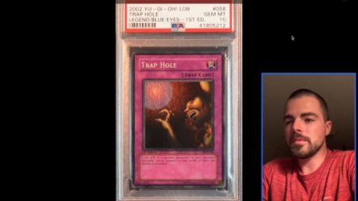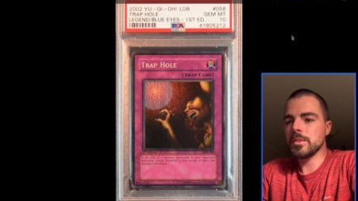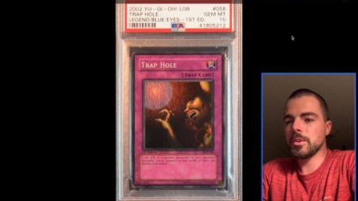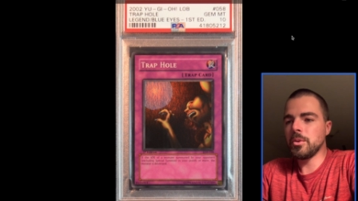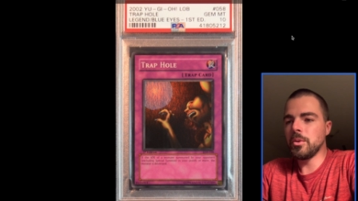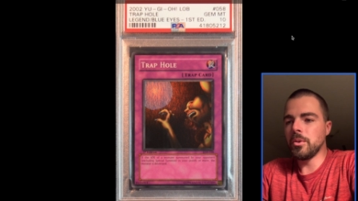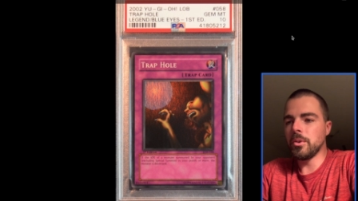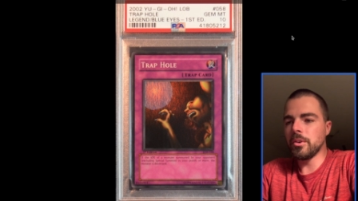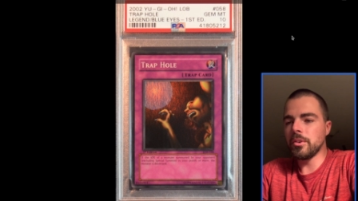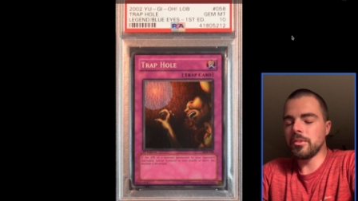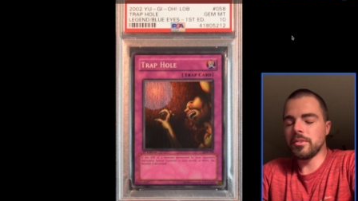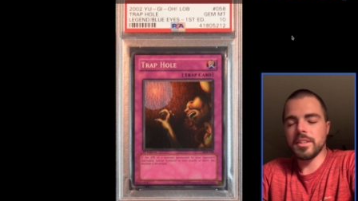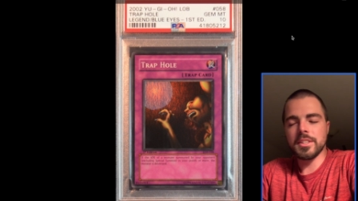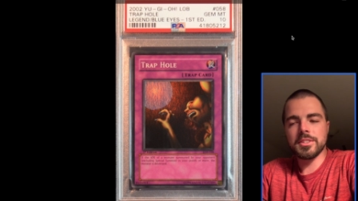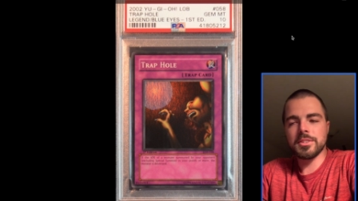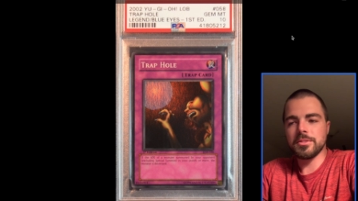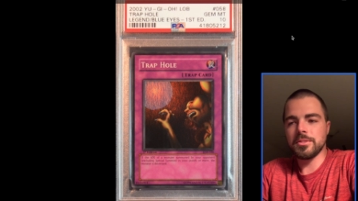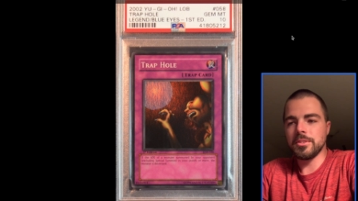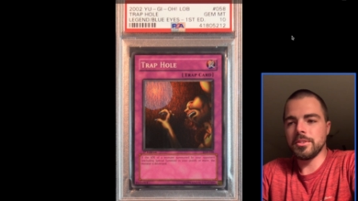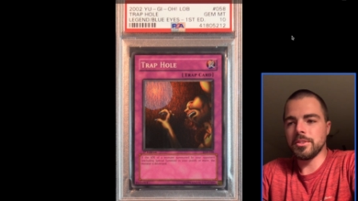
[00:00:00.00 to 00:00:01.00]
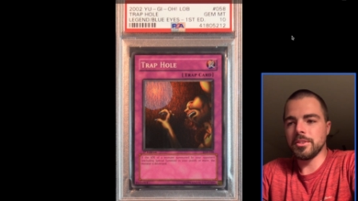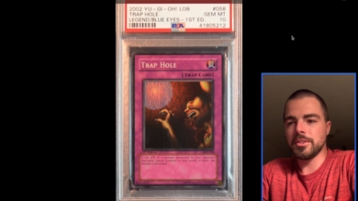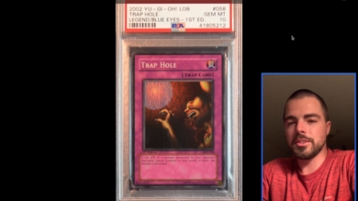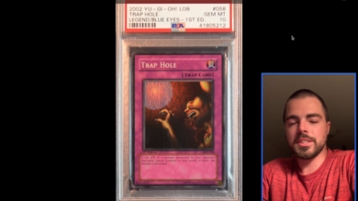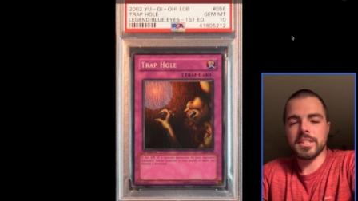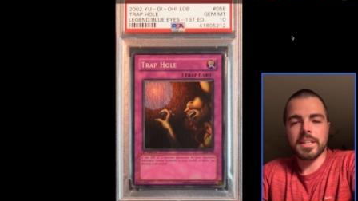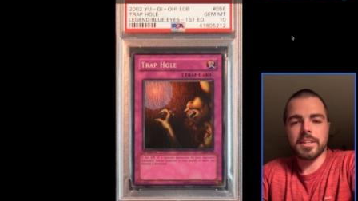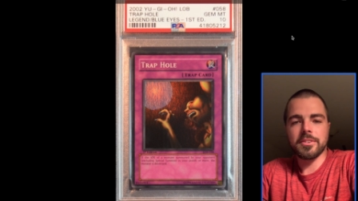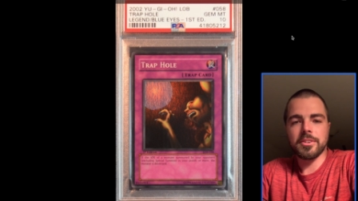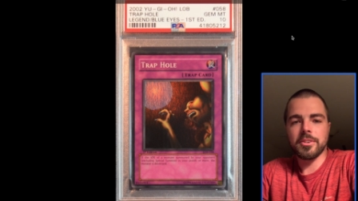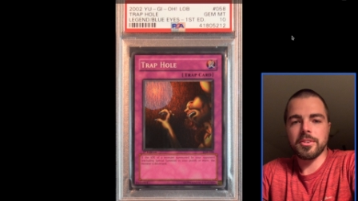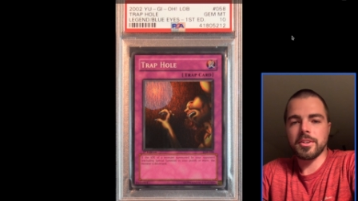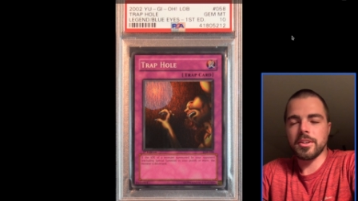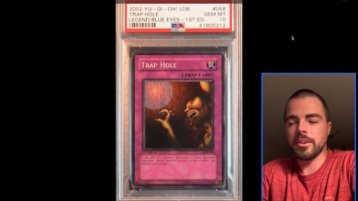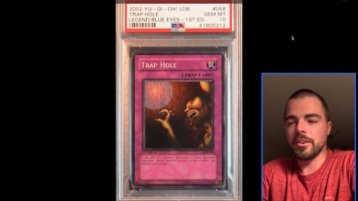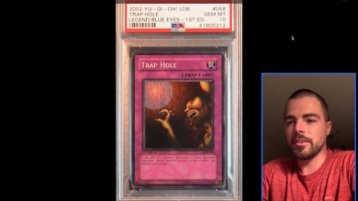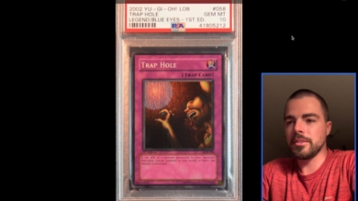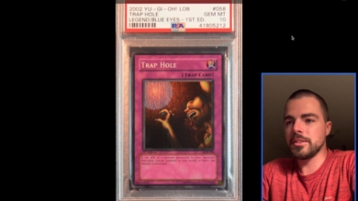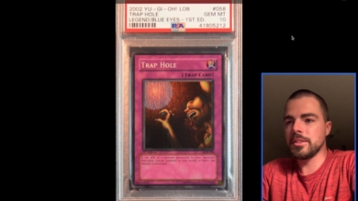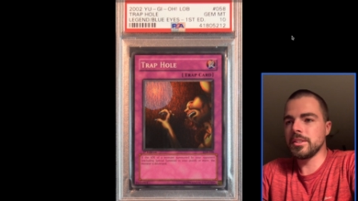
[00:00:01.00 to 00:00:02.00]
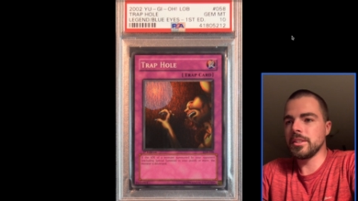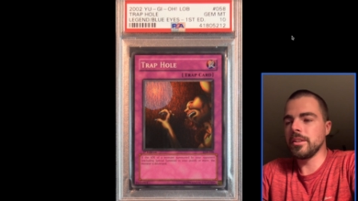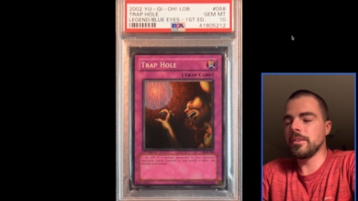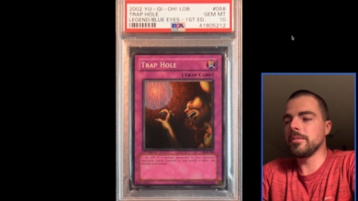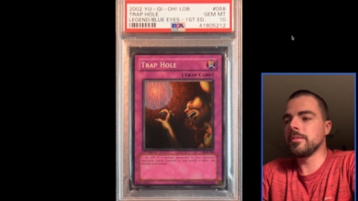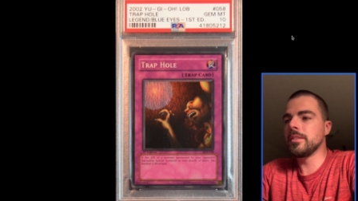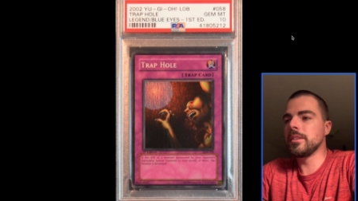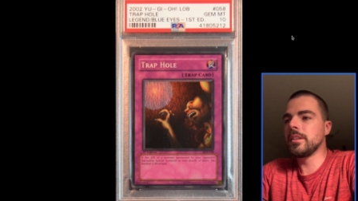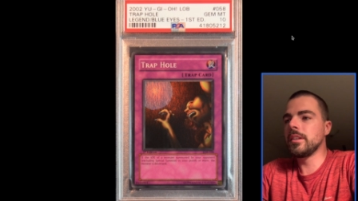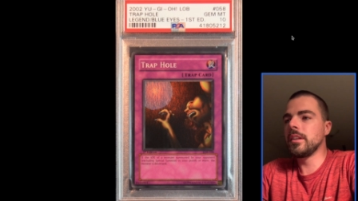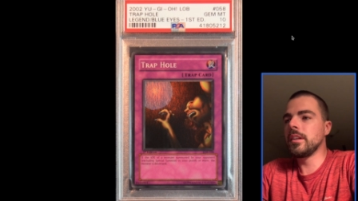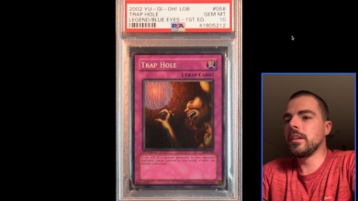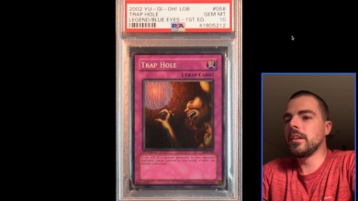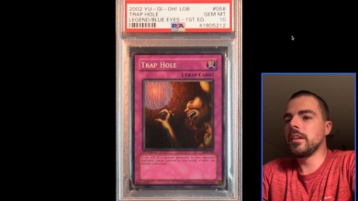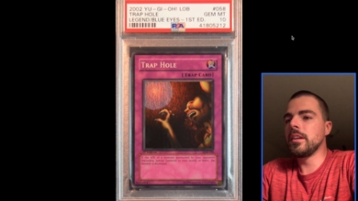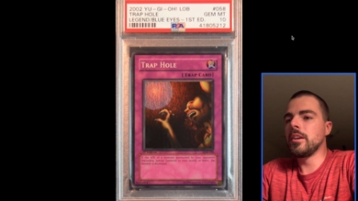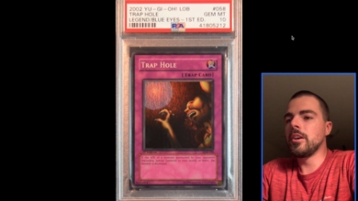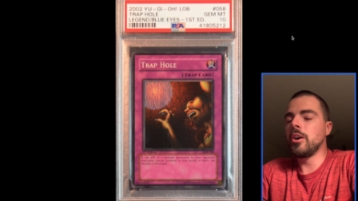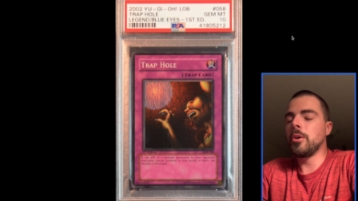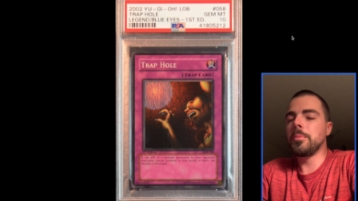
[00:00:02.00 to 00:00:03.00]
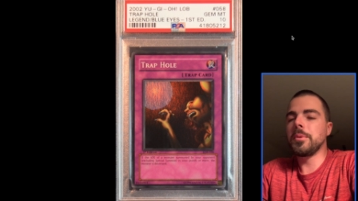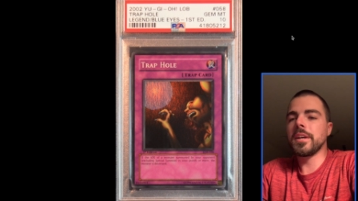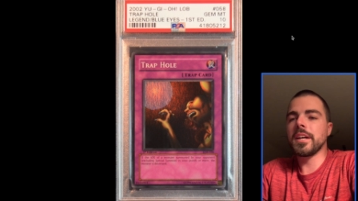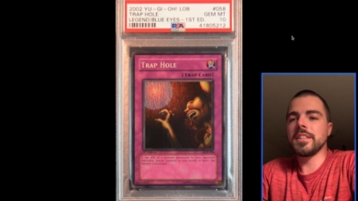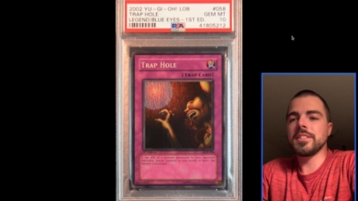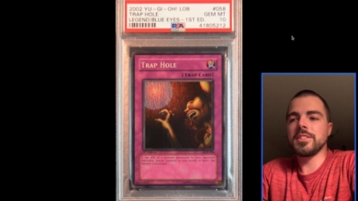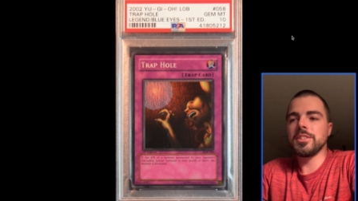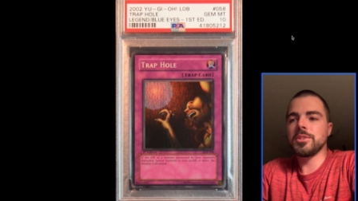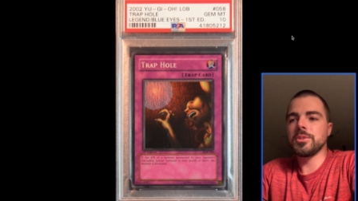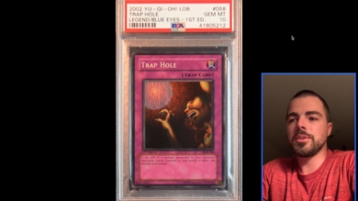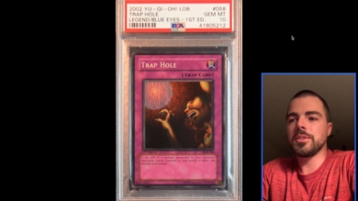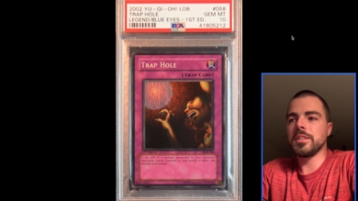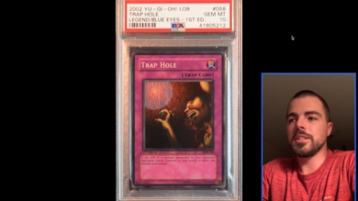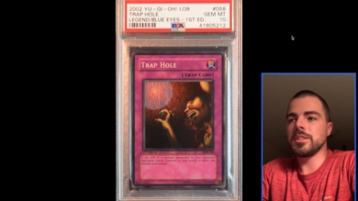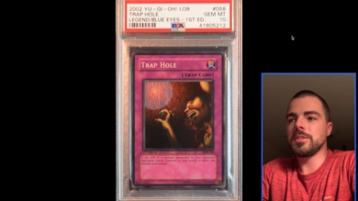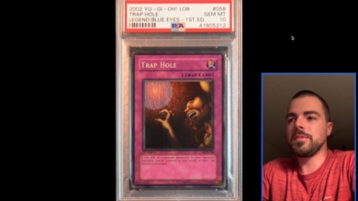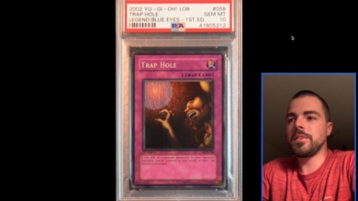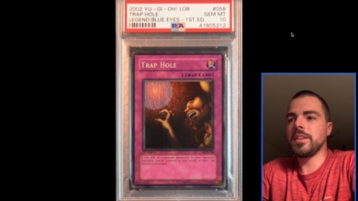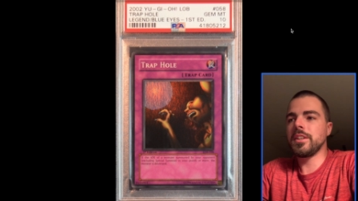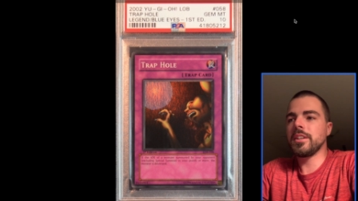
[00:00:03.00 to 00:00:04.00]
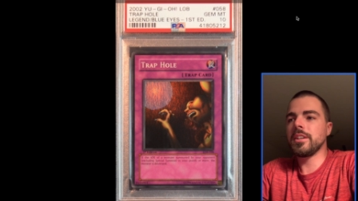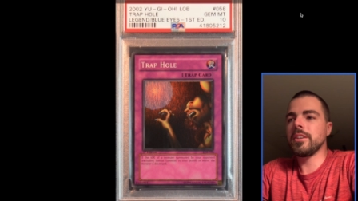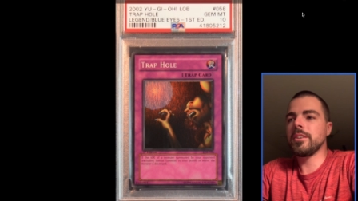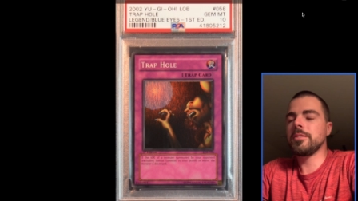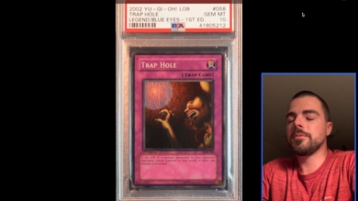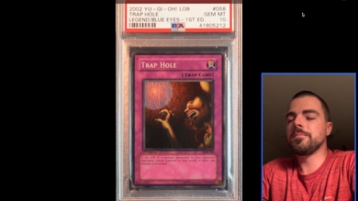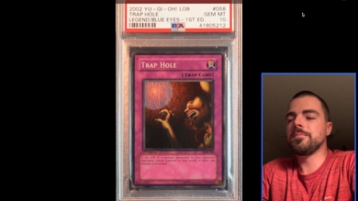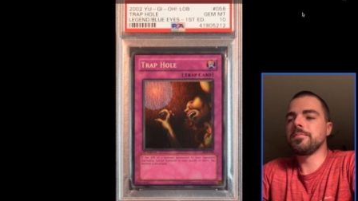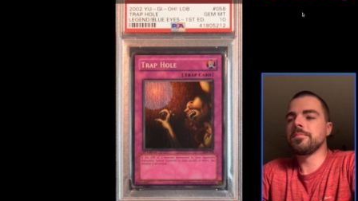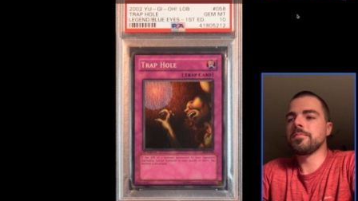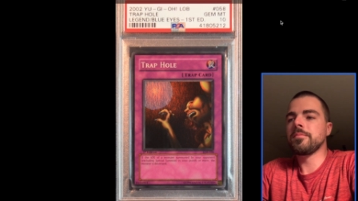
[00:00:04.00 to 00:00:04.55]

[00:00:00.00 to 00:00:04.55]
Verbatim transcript: or ritual or synchro cards. So hope you guys enjoyed this video.